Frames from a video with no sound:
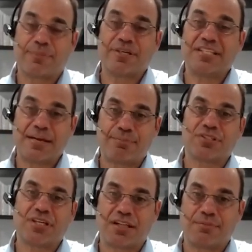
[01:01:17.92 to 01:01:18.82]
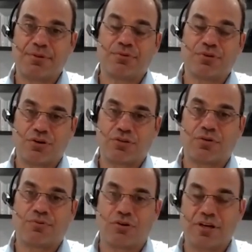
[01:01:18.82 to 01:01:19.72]
probably 10% of the people that go
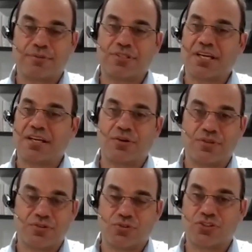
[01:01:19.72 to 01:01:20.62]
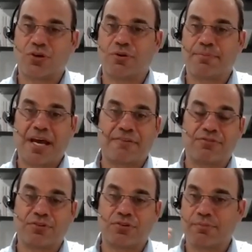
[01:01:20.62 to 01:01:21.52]
through our program say, you know what, this was so impactful
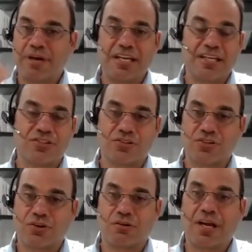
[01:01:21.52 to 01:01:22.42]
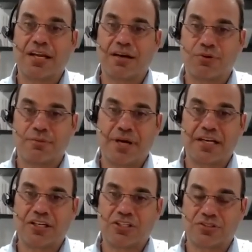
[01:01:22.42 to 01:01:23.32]
or my needs are so great. I want to
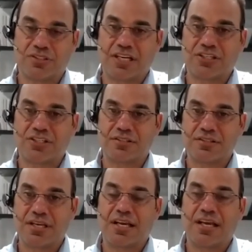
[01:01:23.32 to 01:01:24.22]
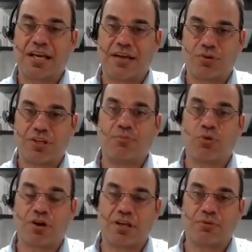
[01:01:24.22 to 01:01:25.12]
buy additional sessions and
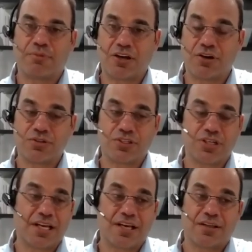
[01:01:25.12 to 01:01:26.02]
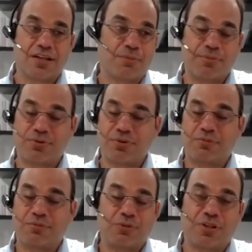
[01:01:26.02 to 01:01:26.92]
keep working with my coach. There are people
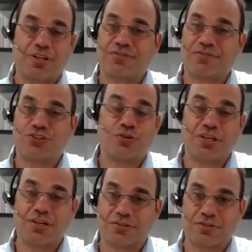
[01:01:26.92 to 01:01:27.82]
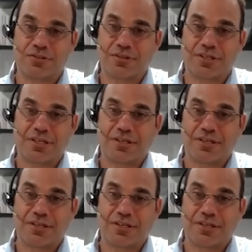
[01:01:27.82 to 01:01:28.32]
that have been with us for two years,